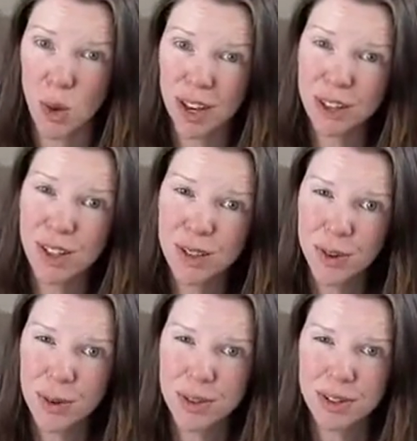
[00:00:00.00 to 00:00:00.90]
wireless
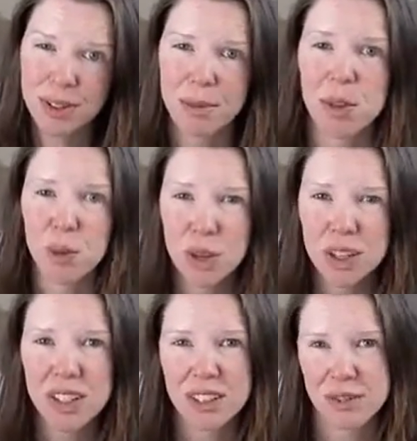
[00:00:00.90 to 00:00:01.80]
phones are some of the
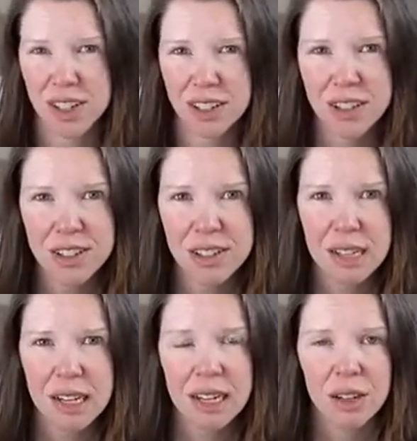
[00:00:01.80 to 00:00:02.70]
worst offenders